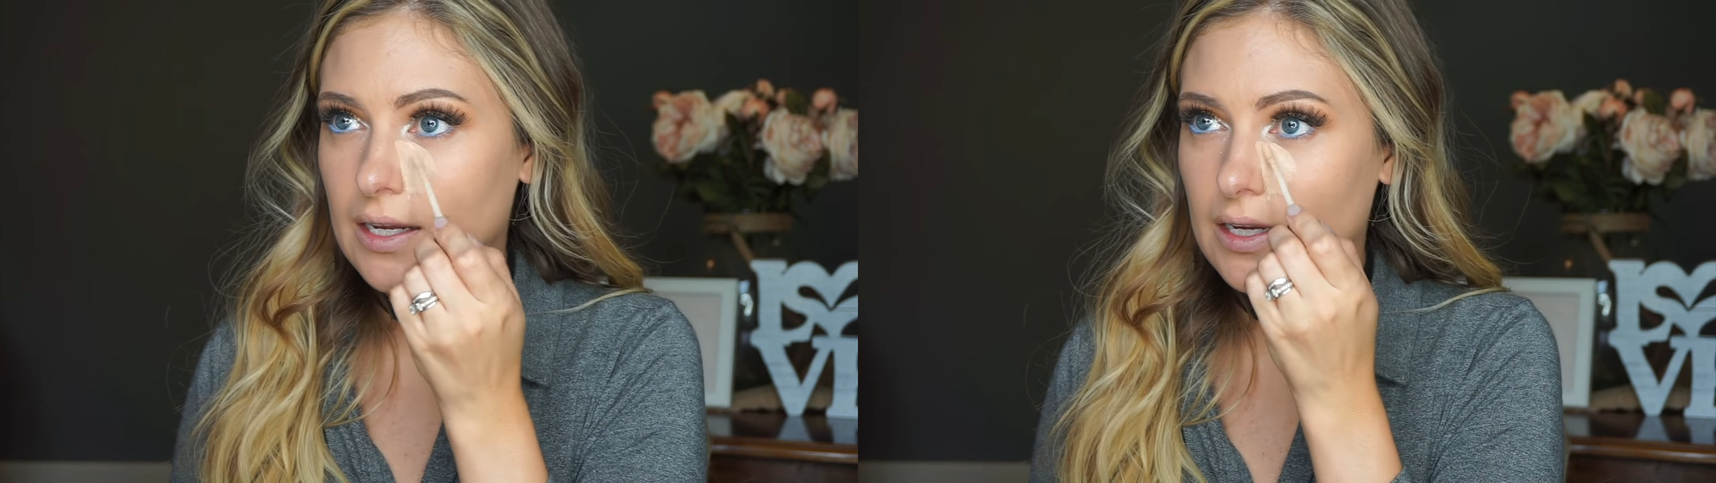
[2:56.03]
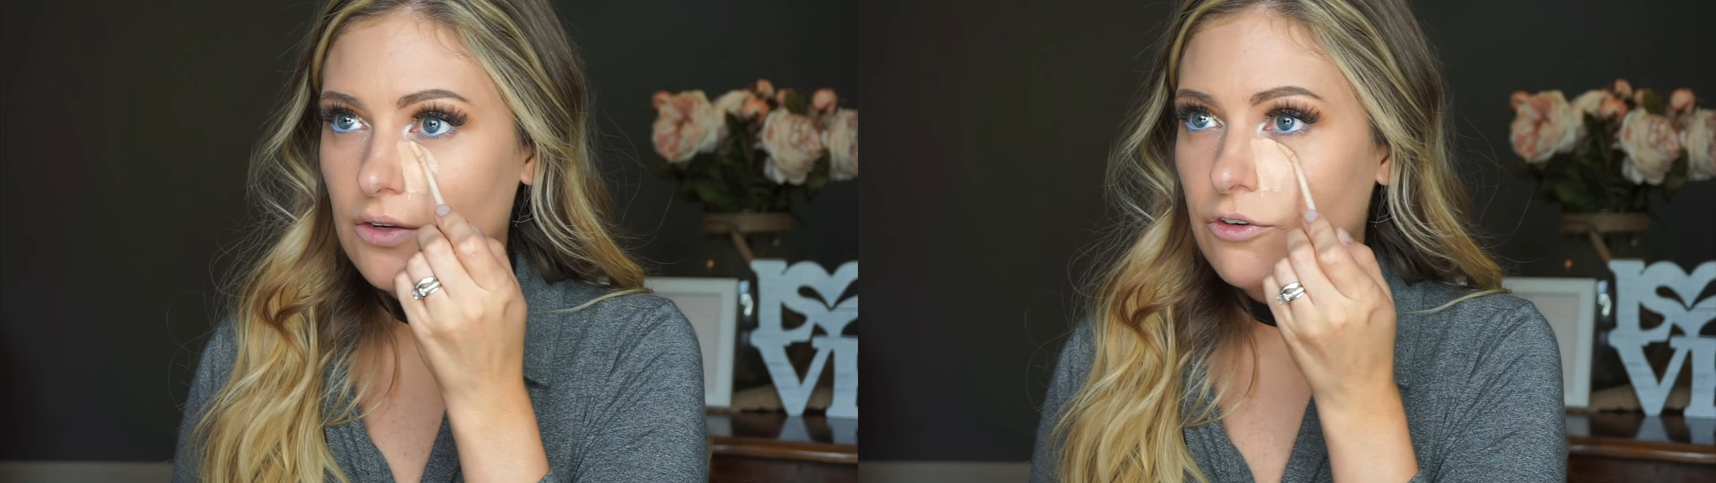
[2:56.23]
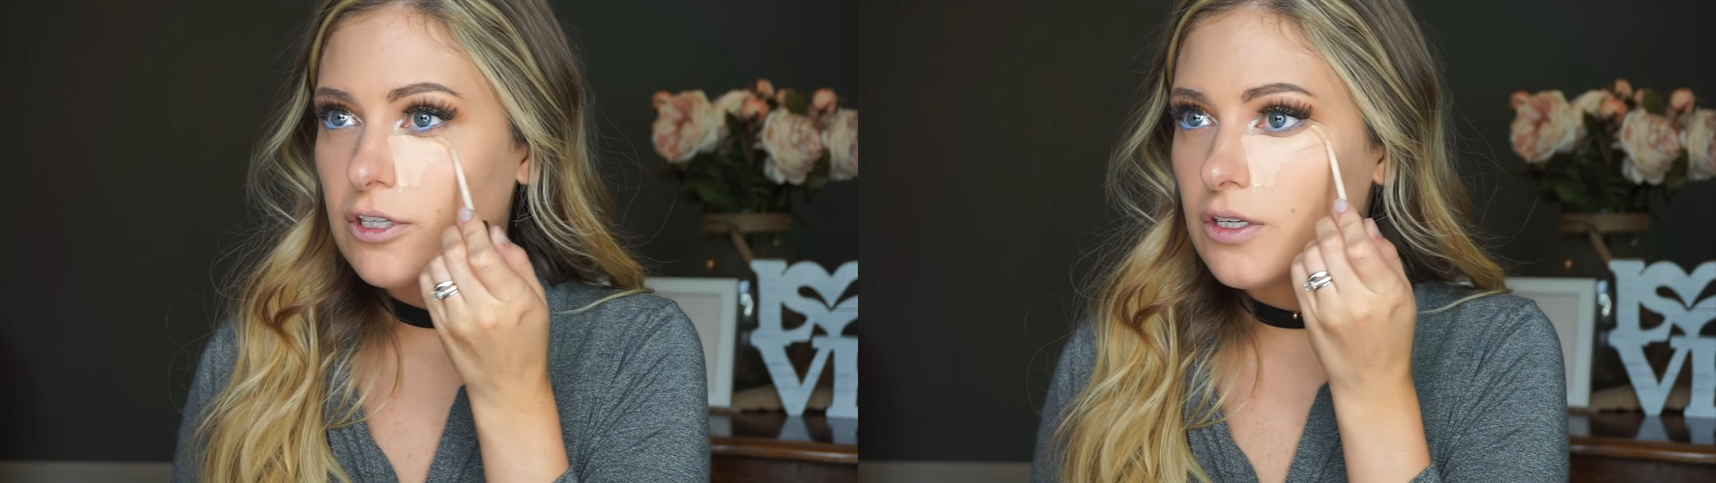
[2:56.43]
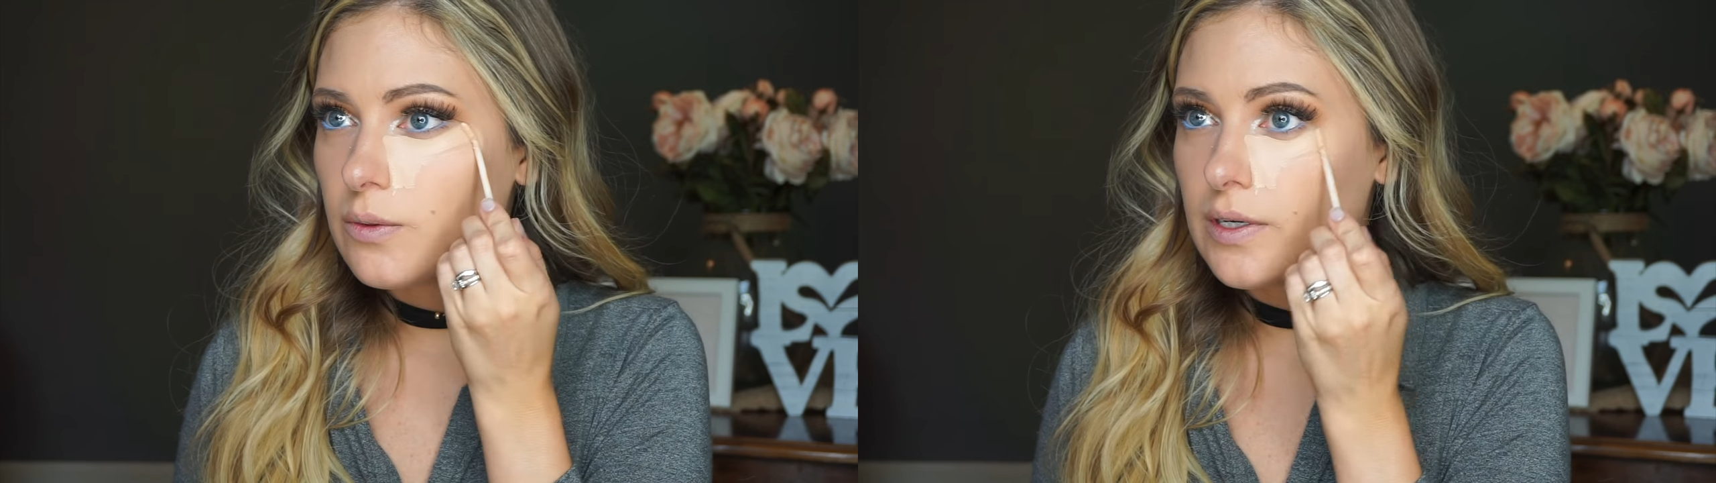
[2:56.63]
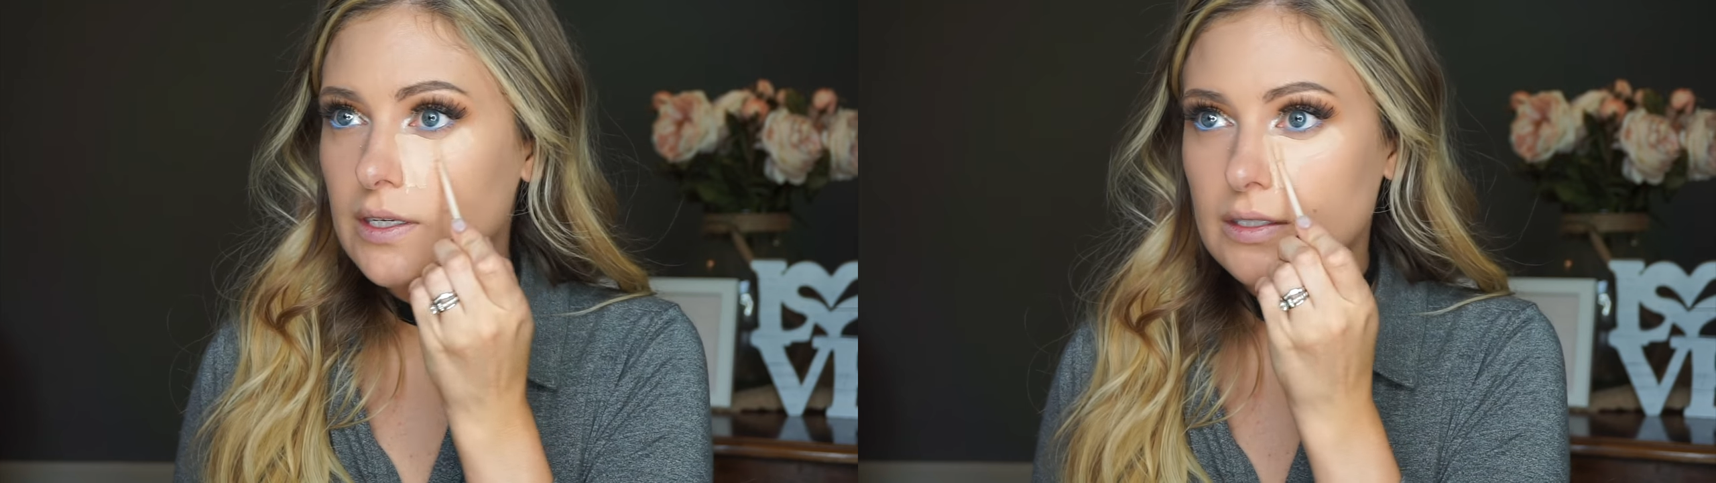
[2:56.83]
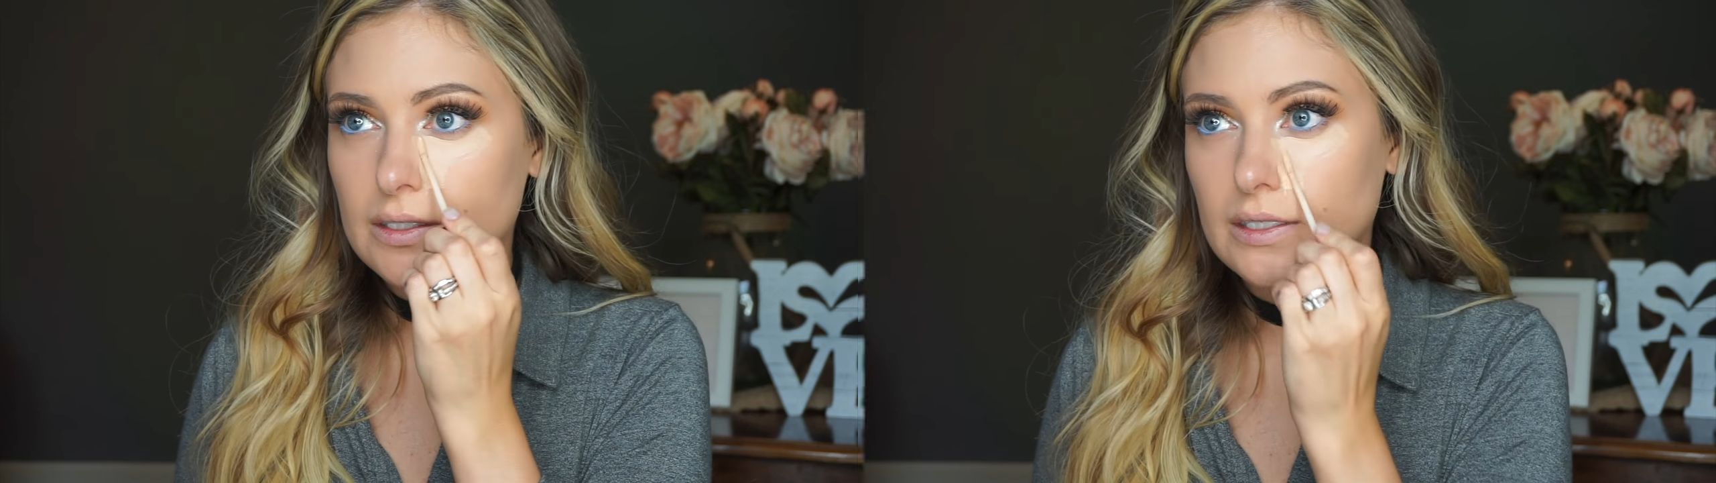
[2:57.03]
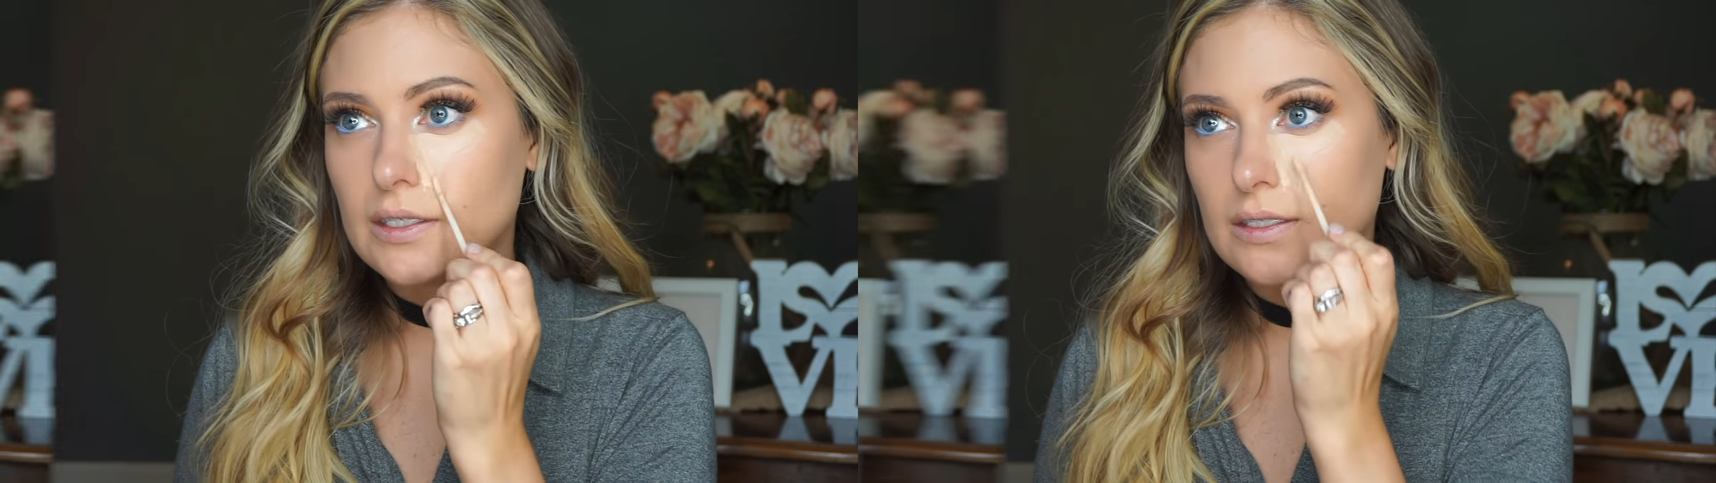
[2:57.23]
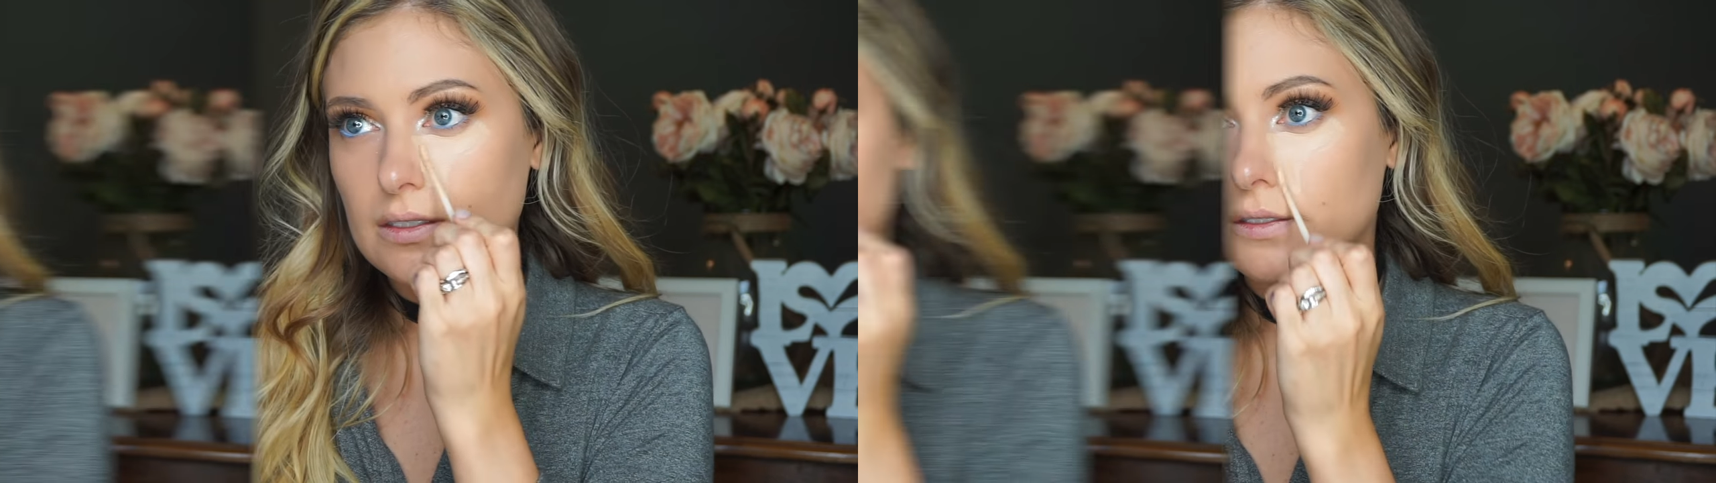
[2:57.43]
in really quickly.